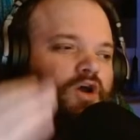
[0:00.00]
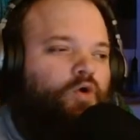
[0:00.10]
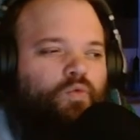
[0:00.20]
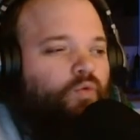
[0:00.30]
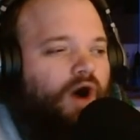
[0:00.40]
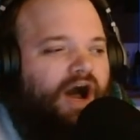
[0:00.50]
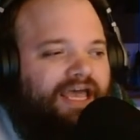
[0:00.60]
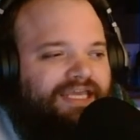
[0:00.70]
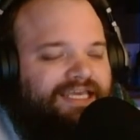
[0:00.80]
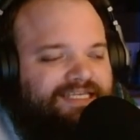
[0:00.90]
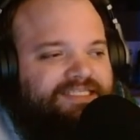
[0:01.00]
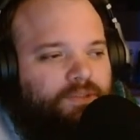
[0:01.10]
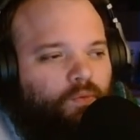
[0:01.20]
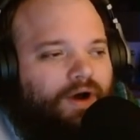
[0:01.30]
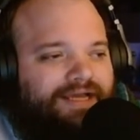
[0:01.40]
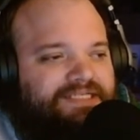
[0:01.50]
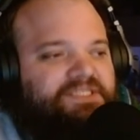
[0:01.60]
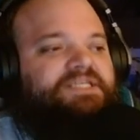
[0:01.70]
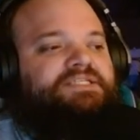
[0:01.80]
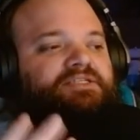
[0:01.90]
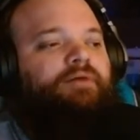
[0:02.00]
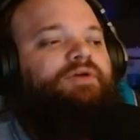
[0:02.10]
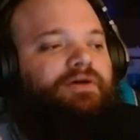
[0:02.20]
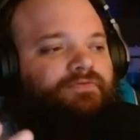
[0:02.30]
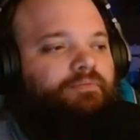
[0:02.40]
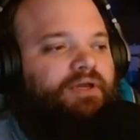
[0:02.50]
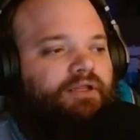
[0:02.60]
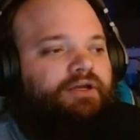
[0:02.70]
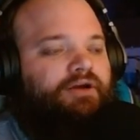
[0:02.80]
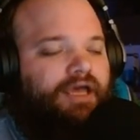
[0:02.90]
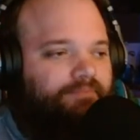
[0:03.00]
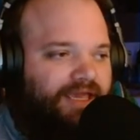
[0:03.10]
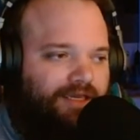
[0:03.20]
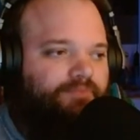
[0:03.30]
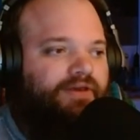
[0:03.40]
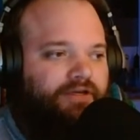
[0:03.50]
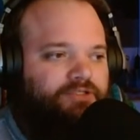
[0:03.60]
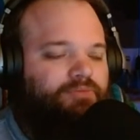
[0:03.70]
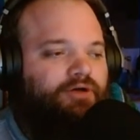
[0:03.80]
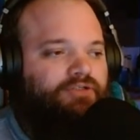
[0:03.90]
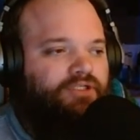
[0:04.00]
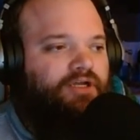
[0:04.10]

why does this summon a familiar and make a big explosion?